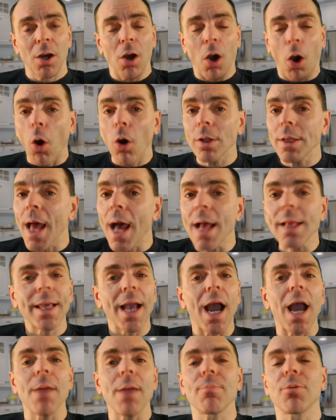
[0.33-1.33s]
all that
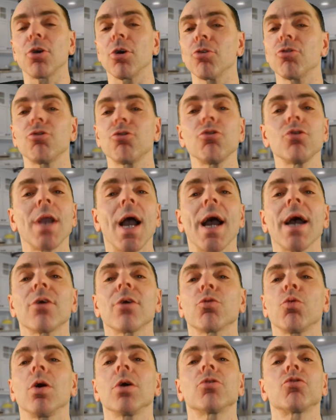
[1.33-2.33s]
guy because you guys
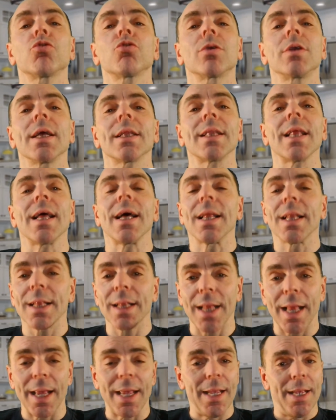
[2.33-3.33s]
want to get
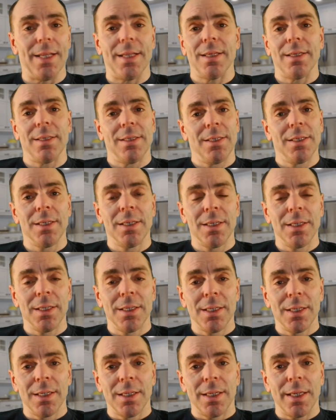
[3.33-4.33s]
laid.
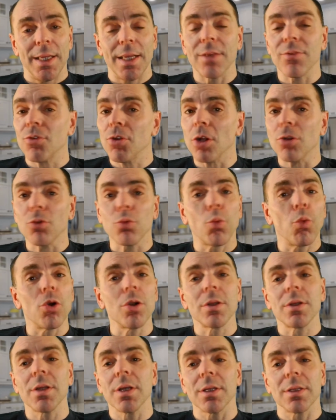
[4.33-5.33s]
It's not worth it.